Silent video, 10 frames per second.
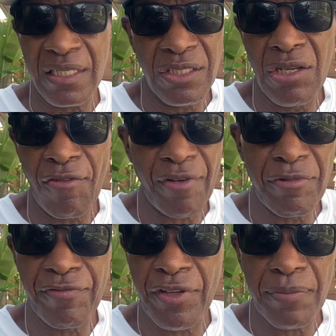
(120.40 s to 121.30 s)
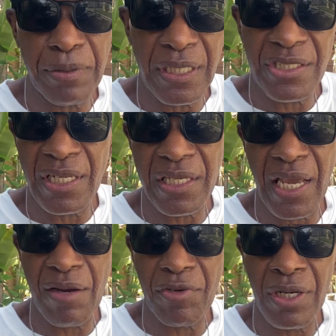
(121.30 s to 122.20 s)
you know, from the Philippines in the
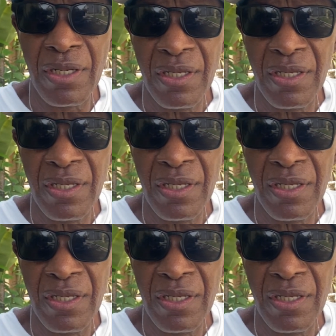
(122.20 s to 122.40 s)
camera.